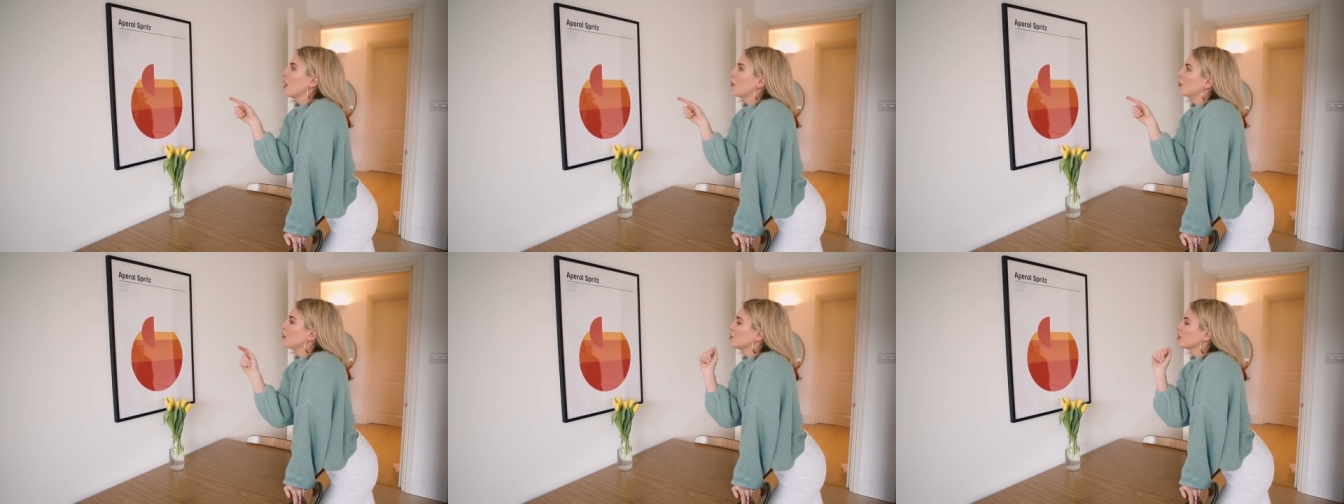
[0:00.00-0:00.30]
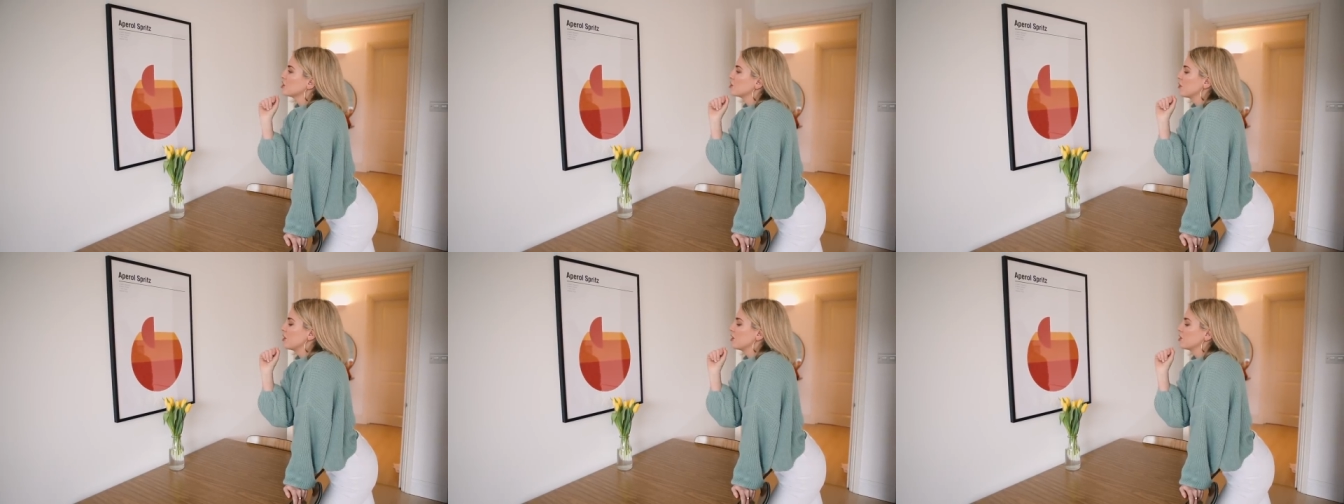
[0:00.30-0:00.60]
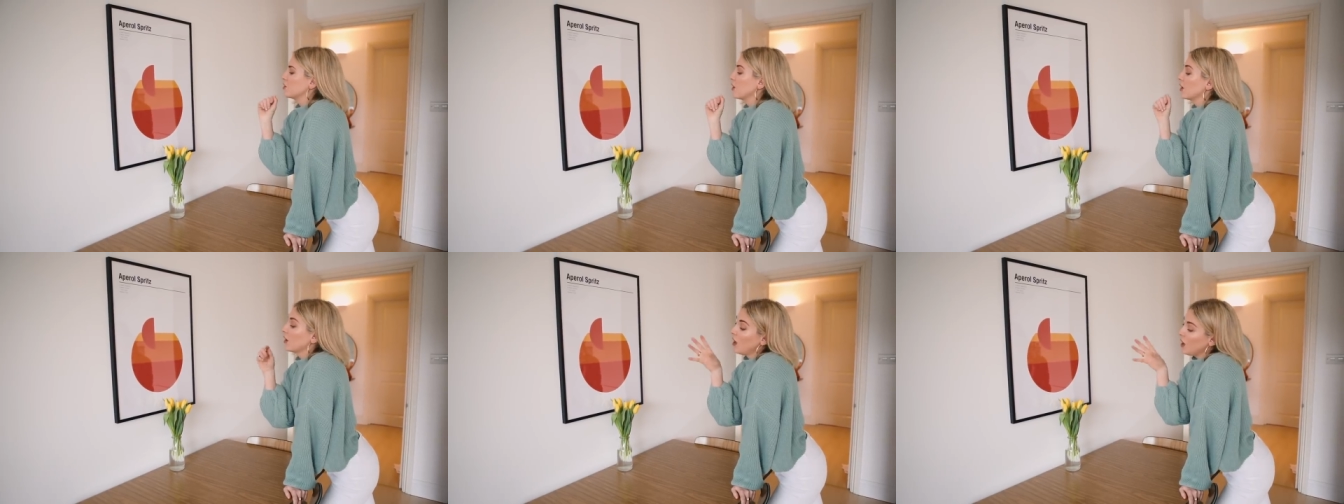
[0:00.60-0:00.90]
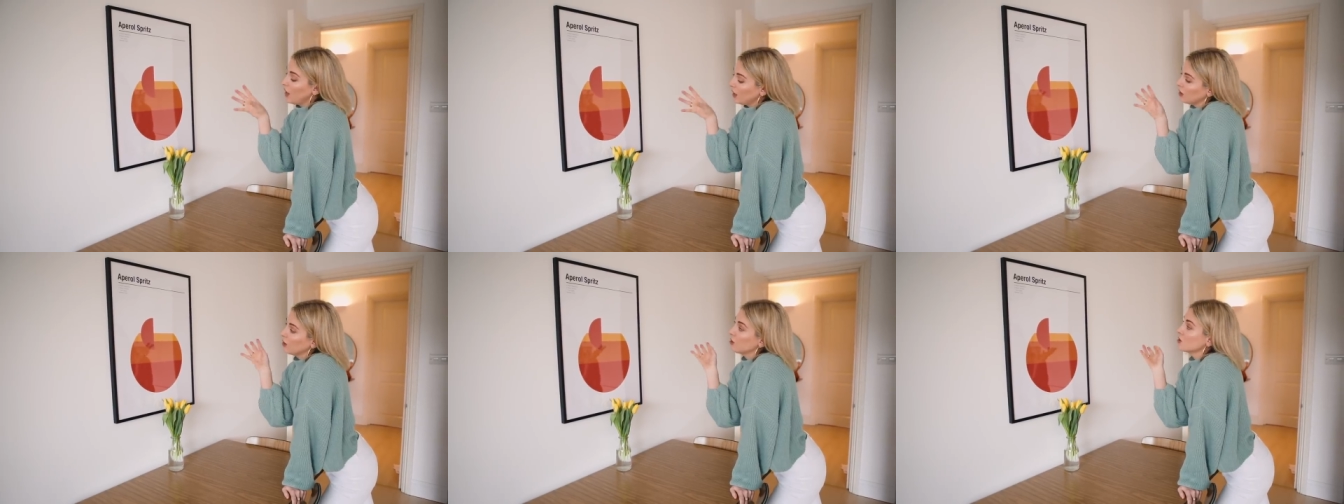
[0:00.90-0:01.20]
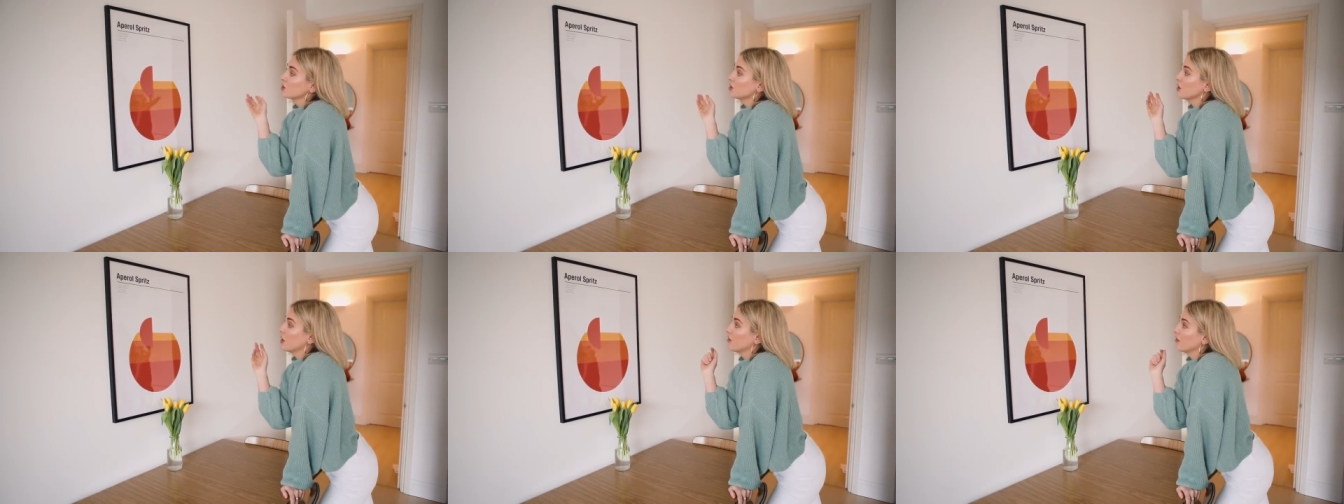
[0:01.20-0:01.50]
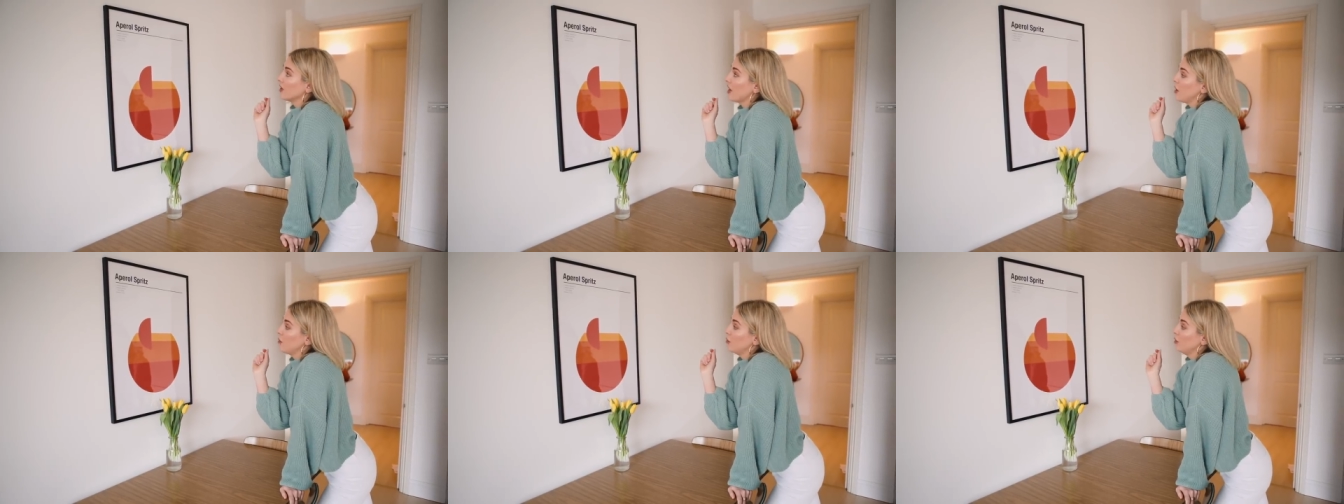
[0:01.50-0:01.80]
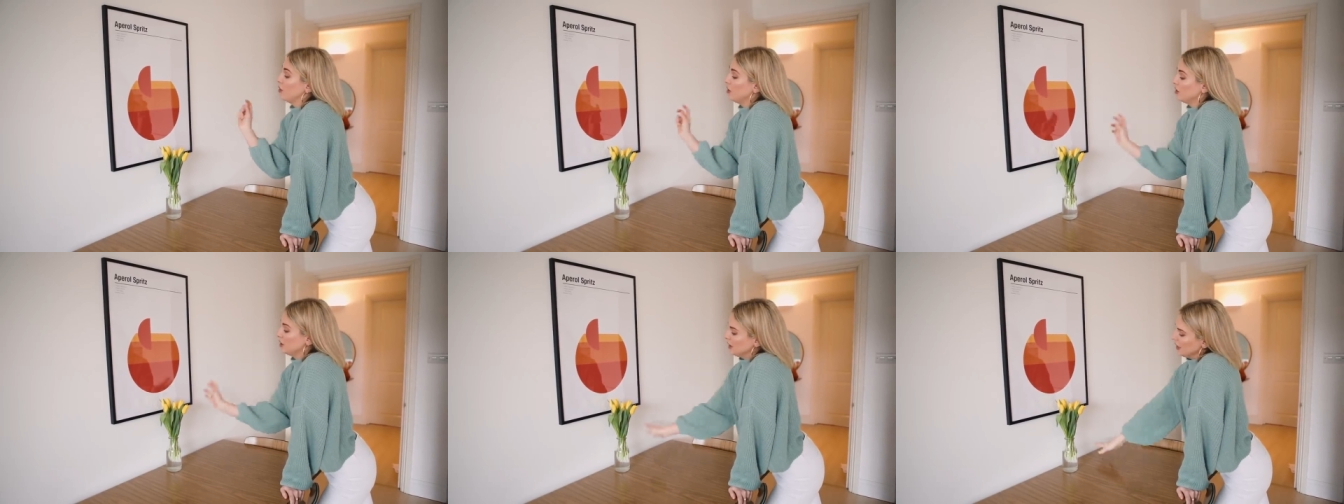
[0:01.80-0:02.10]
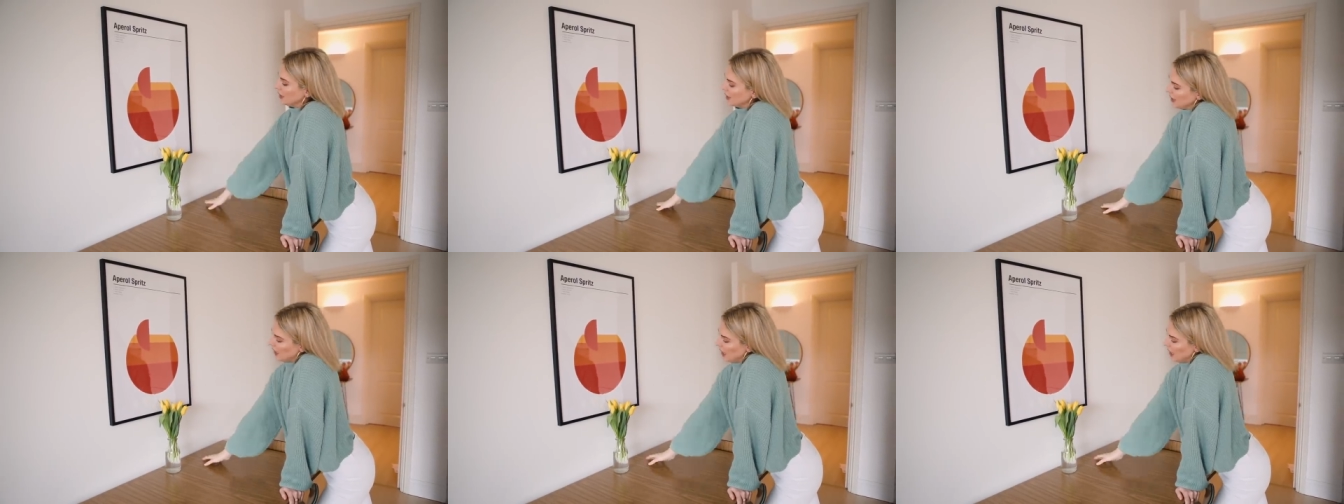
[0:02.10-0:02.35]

Aperol Spritz one, and I also love the Aperol.